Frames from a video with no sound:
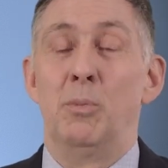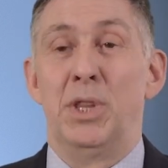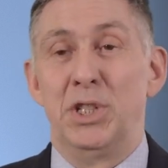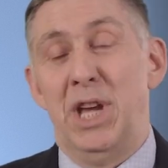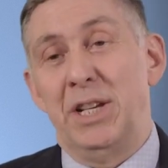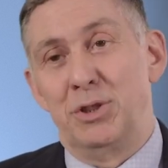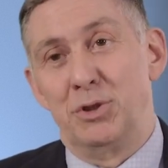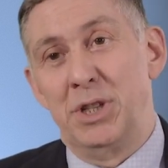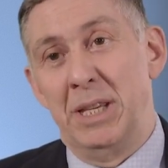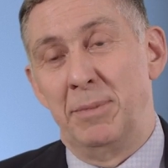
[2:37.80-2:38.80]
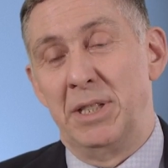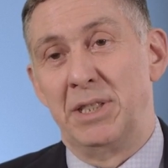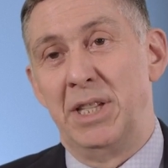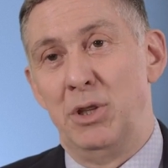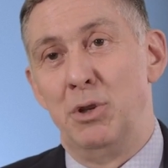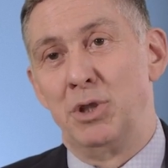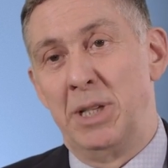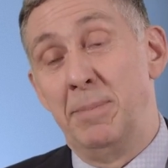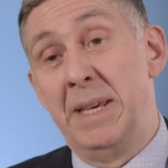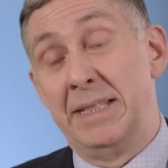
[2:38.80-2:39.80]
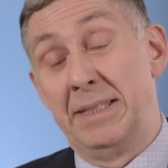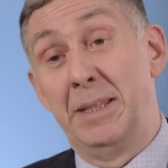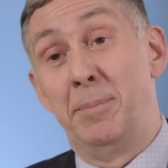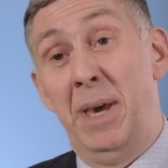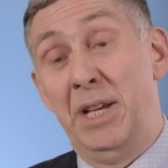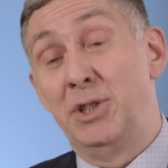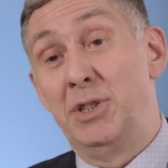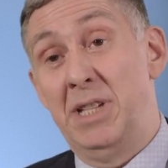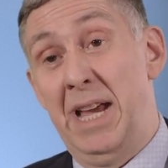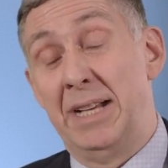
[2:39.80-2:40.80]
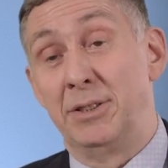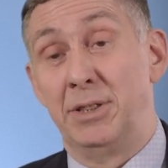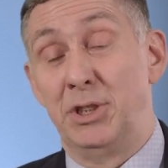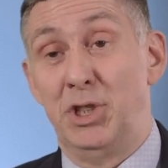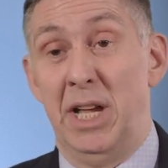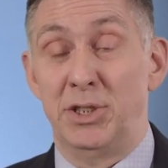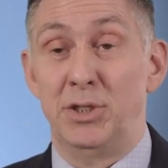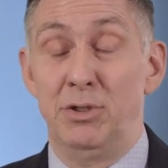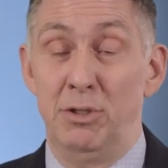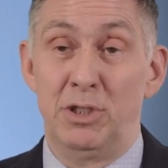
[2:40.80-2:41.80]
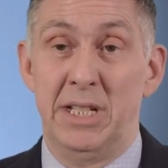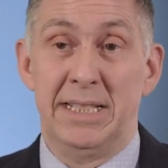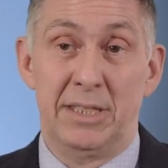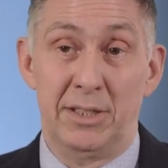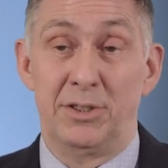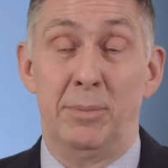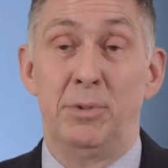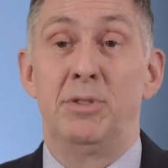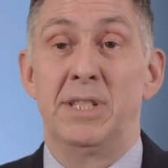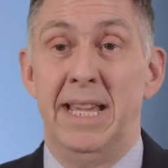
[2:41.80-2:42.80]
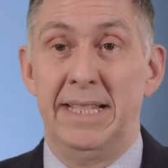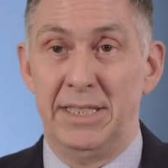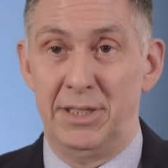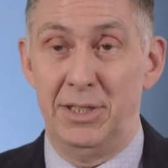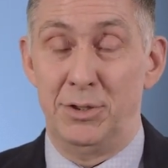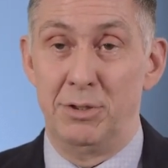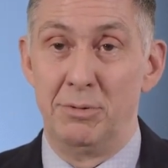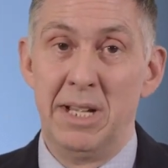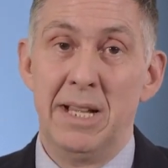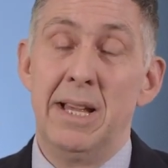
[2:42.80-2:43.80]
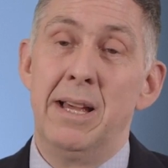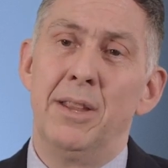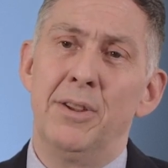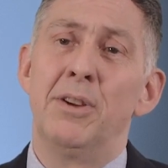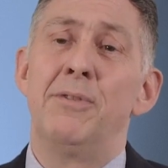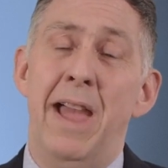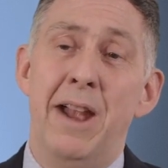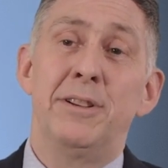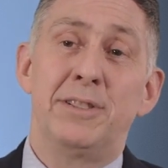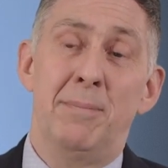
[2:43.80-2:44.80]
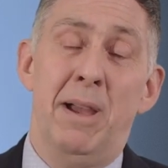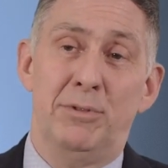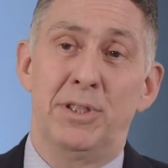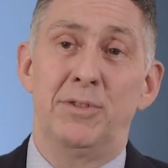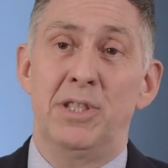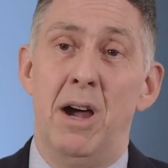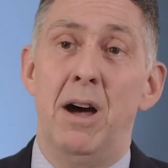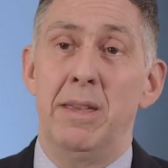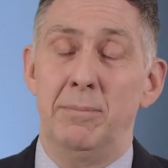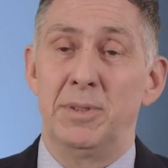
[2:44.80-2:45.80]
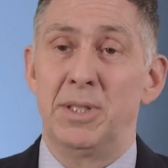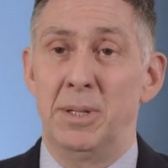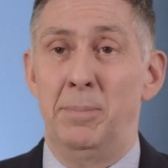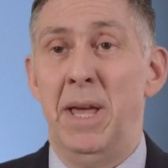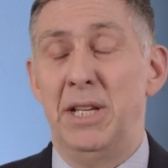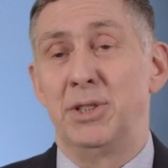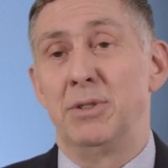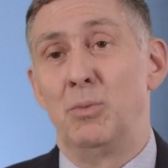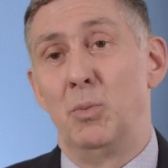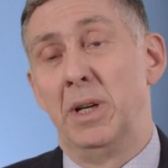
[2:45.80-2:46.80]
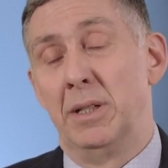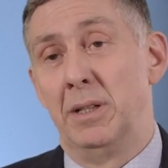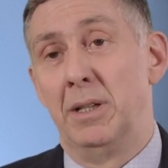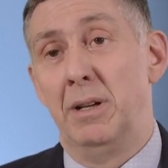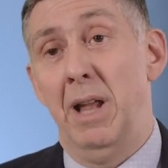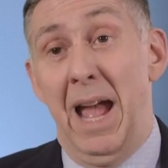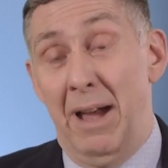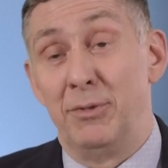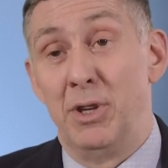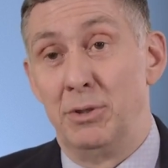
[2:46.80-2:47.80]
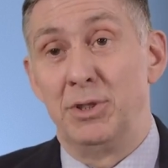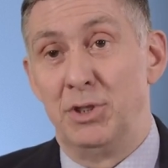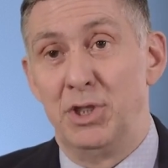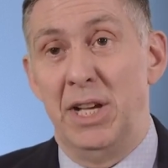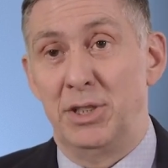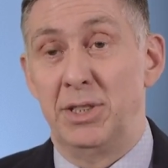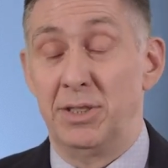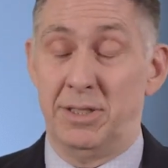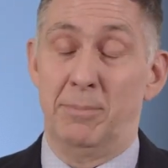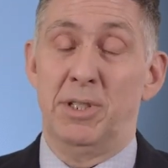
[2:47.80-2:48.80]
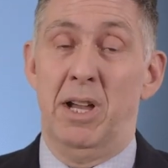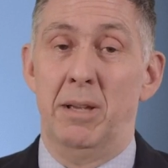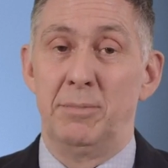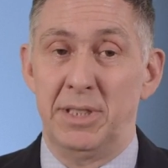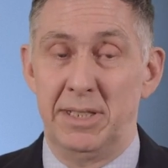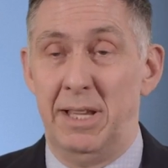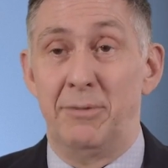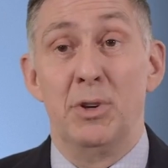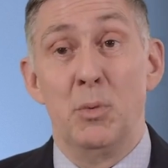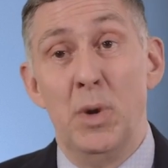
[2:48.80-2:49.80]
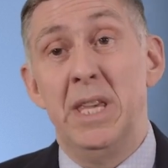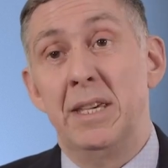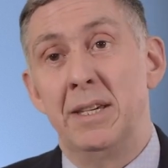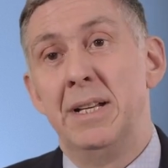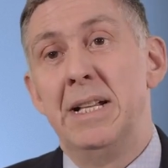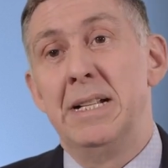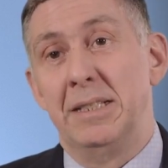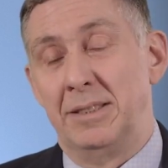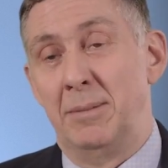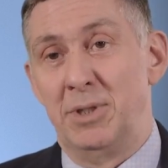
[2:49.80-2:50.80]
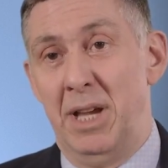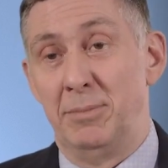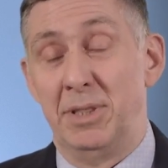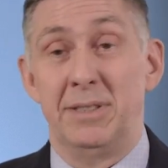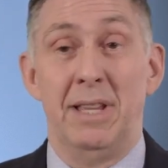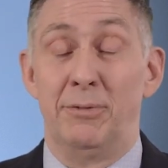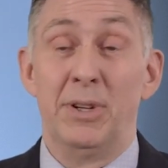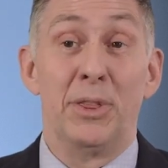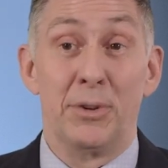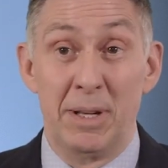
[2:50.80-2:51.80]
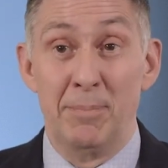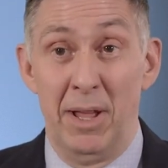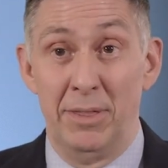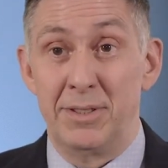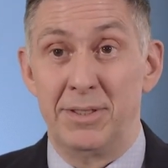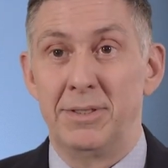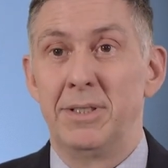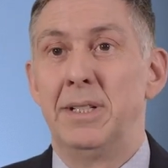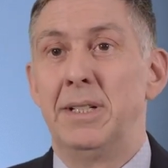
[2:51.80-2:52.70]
With injection treatments, it usually means that the patient has an injection, usually into the subcutaneous tissue. And there are various amounts of times that a patient will have those injections. Sometimes it's every week, and sometimes it's every 3 months.